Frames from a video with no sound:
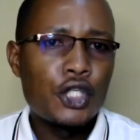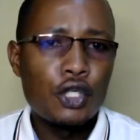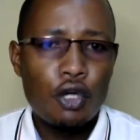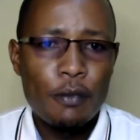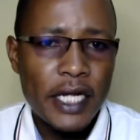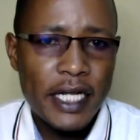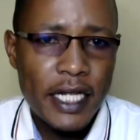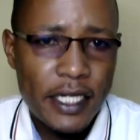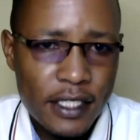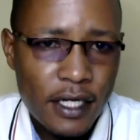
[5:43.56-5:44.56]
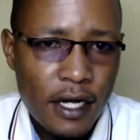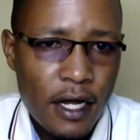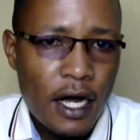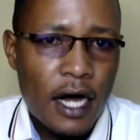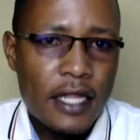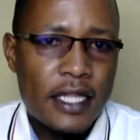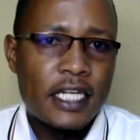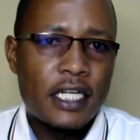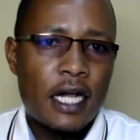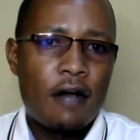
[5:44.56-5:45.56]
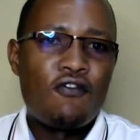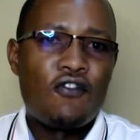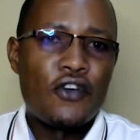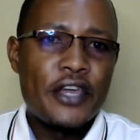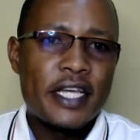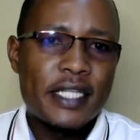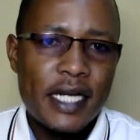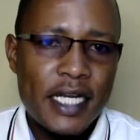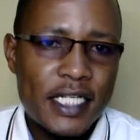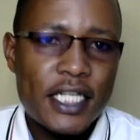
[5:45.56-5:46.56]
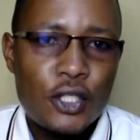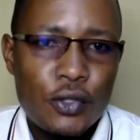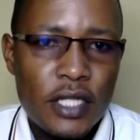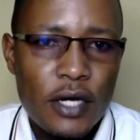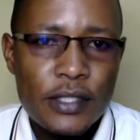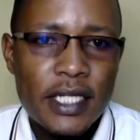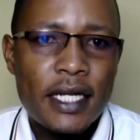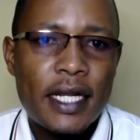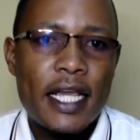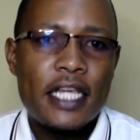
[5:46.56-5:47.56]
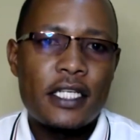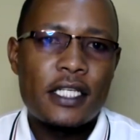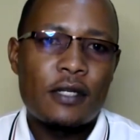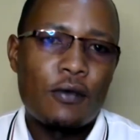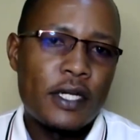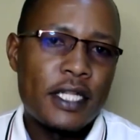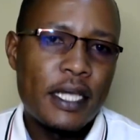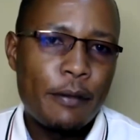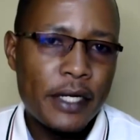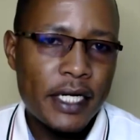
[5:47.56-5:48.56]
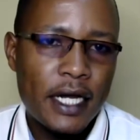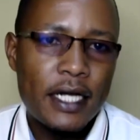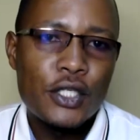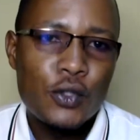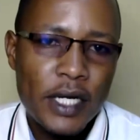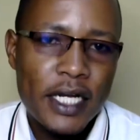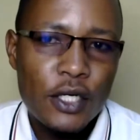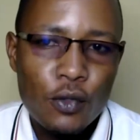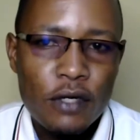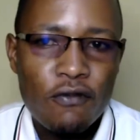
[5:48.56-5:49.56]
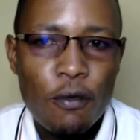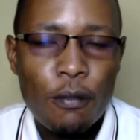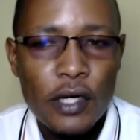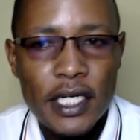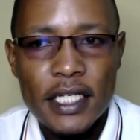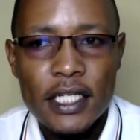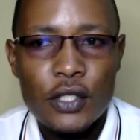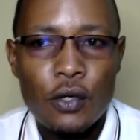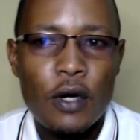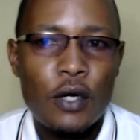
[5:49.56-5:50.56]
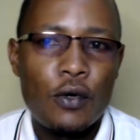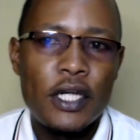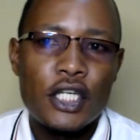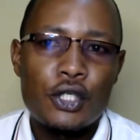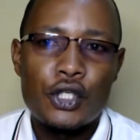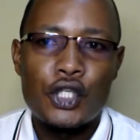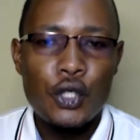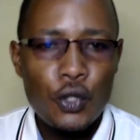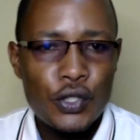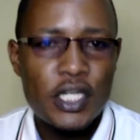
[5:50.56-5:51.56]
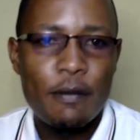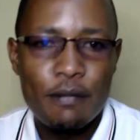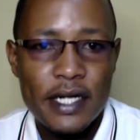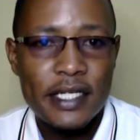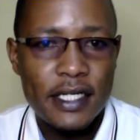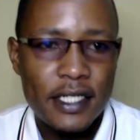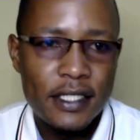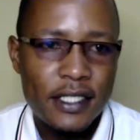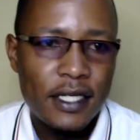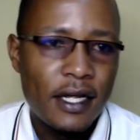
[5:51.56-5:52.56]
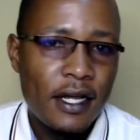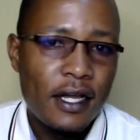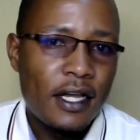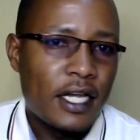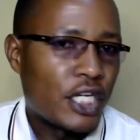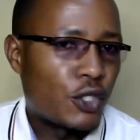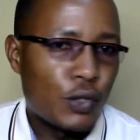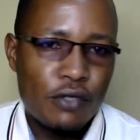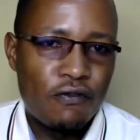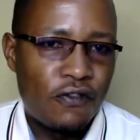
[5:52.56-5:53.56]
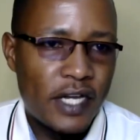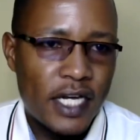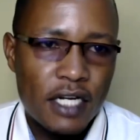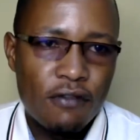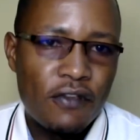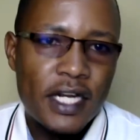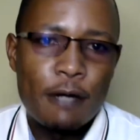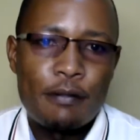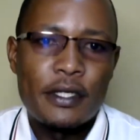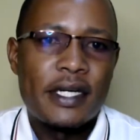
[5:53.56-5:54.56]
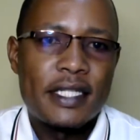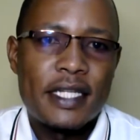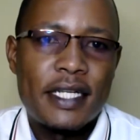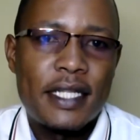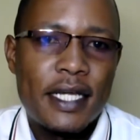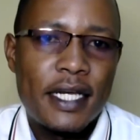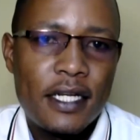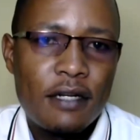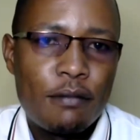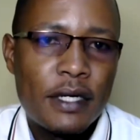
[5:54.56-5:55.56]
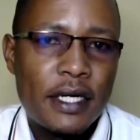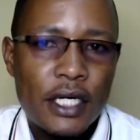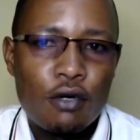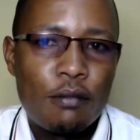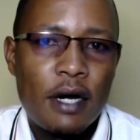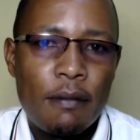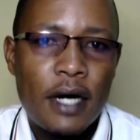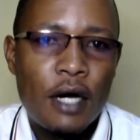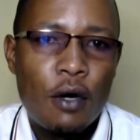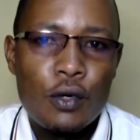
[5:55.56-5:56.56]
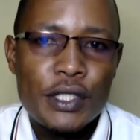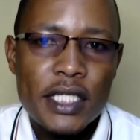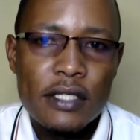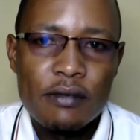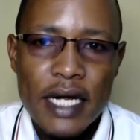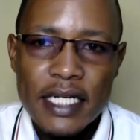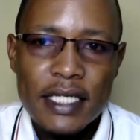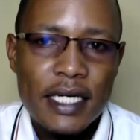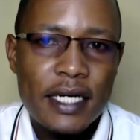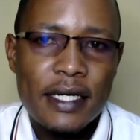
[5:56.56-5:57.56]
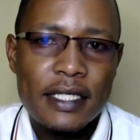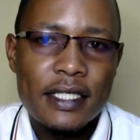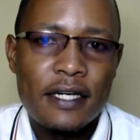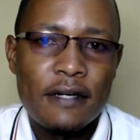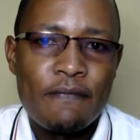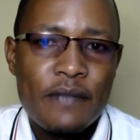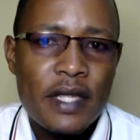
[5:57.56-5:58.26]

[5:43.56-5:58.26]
to communicate. And then come 4 years later in 2008, when the Americans were again going for politics or were going to choose their president, it was very, very apparent that then Barack Obama was the right character,